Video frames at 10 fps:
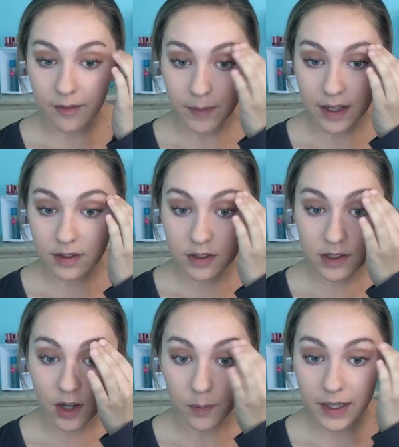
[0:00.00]
met
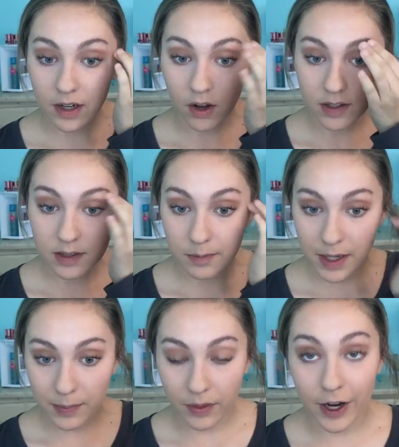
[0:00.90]
so many awesome
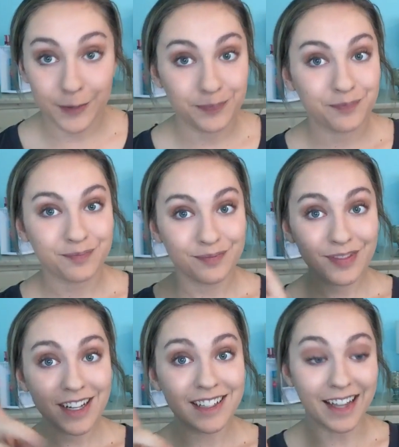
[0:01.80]
people there,
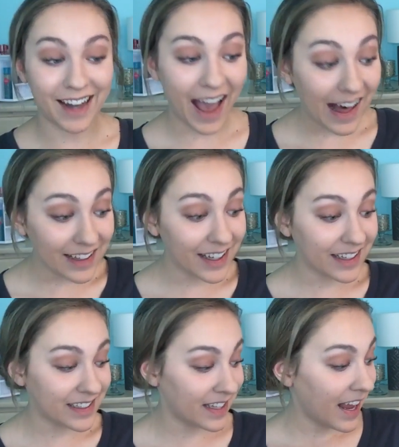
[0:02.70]
like
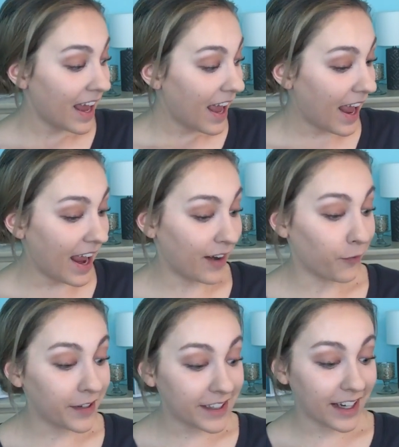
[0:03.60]
Alex and
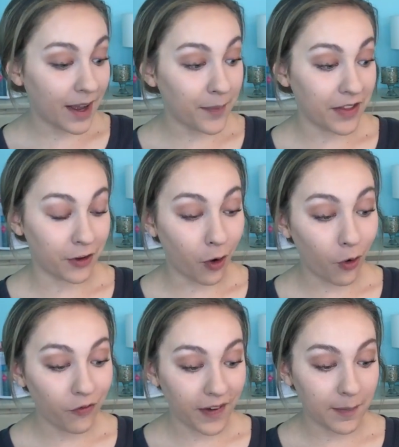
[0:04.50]
William and their
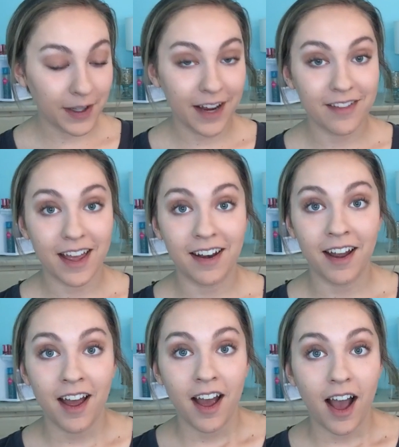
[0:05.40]
whole family, and then
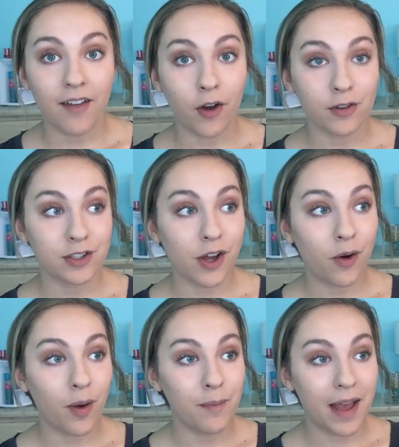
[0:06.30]
I've
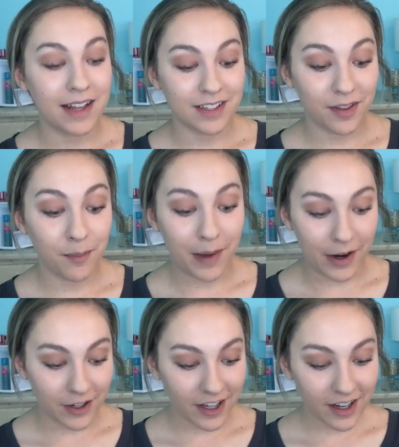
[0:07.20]
also met the
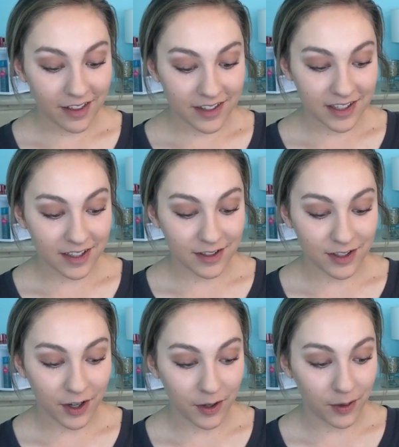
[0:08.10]
Merediths,
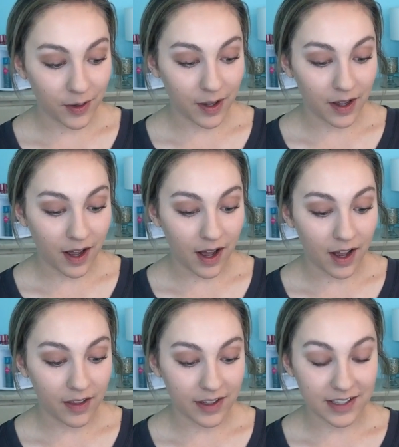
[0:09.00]
so
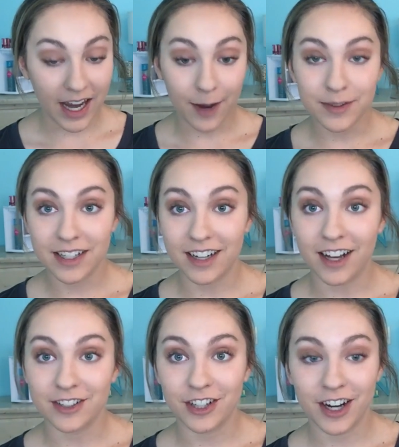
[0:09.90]
that's Camden and
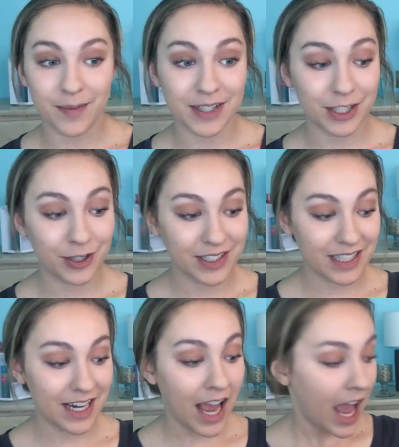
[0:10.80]
Hunter and Miss
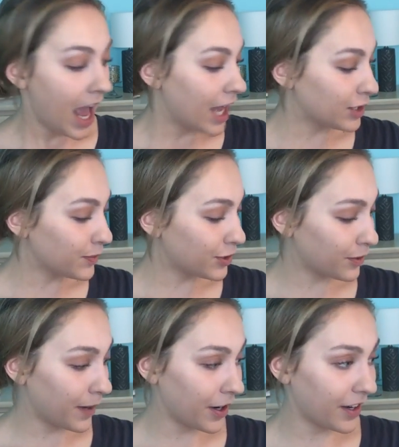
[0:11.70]
Chrissy and Mr.
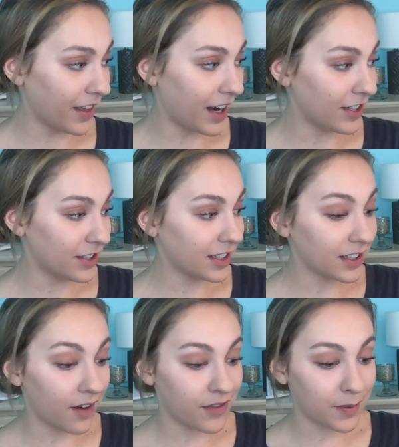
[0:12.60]
Meredith, and I just
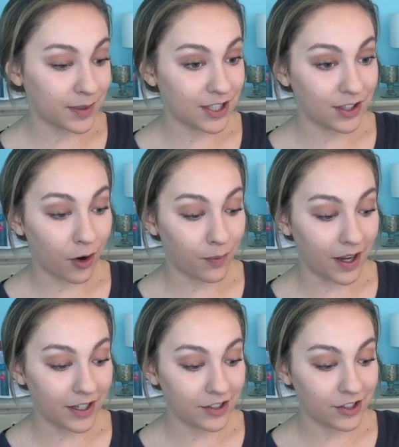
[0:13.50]
love them so
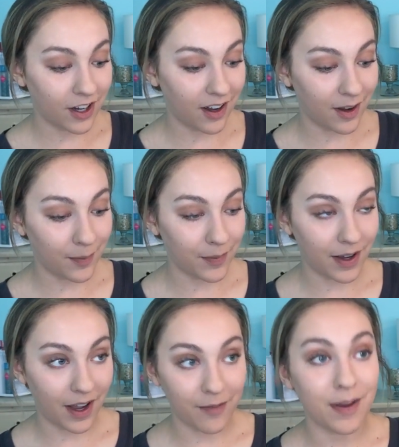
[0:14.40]
much.
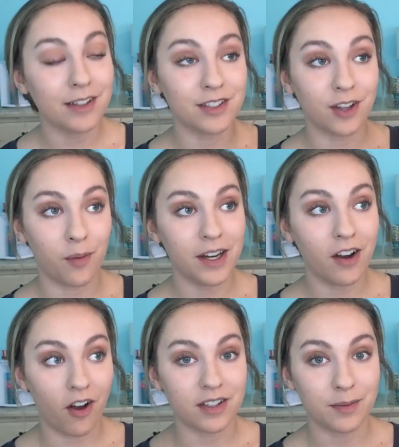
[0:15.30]
I've met so many
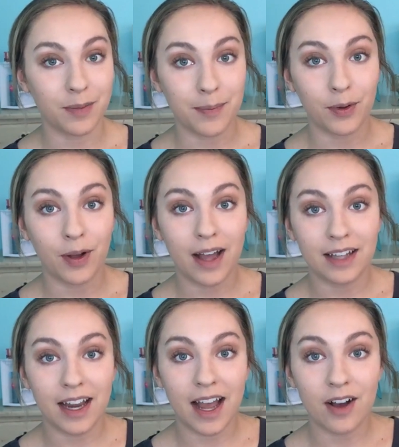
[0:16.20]
awesome people at
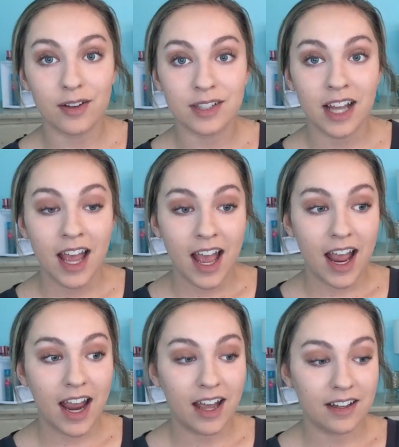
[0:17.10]
Lighthouse,
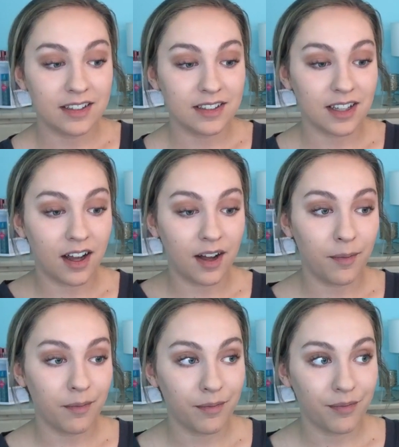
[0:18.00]
and
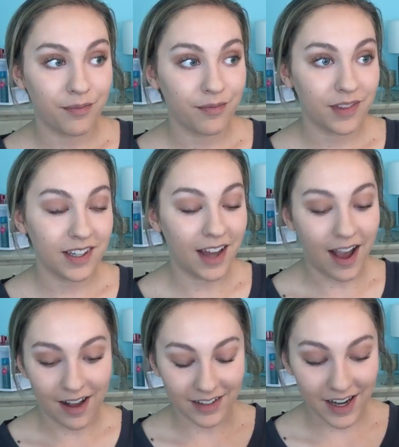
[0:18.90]

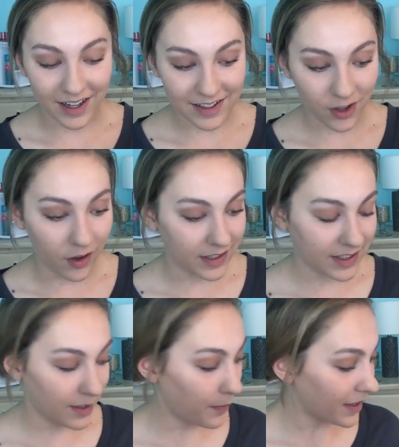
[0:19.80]
yeah, like, it's
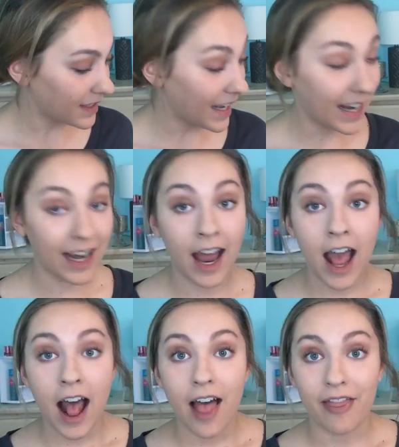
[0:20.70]
honestly the best thing
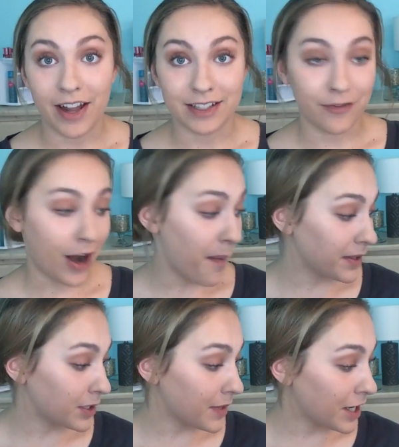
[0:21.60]
that has ever
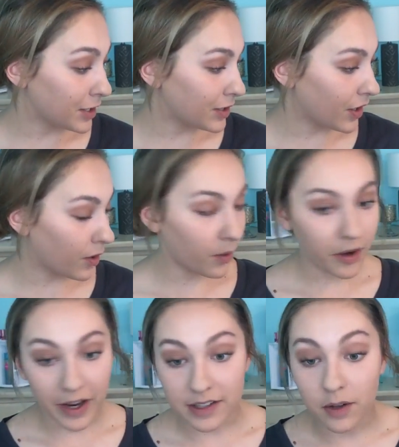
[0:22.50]
happened to me. So,
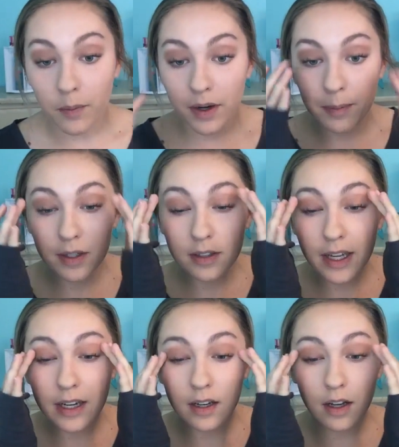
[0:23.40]
okay, so I want to put, like,